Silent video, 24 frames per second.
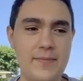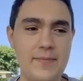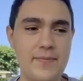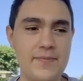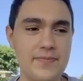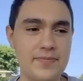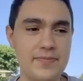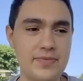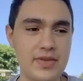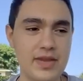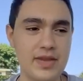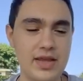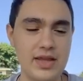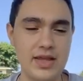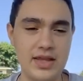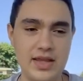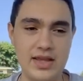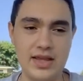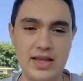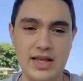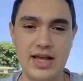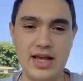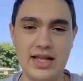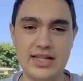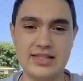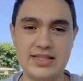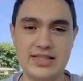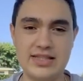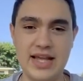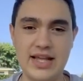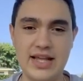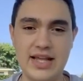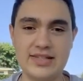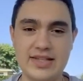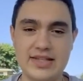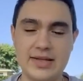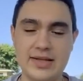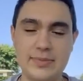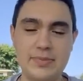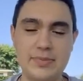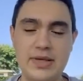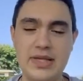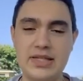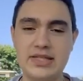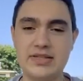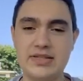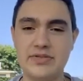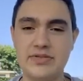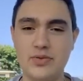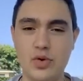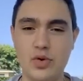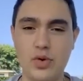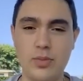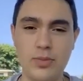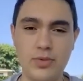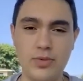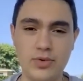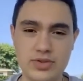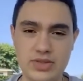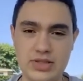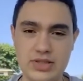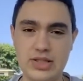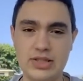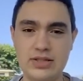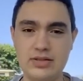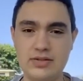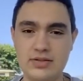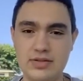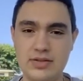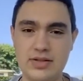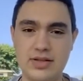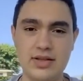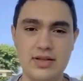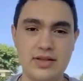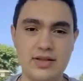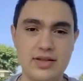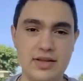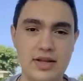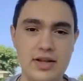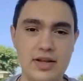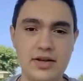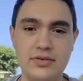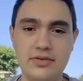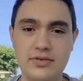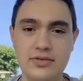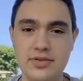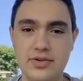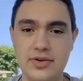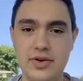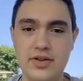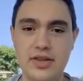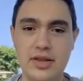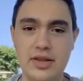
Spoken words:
But I'd say it's like a piece of normalcy, and you know, during the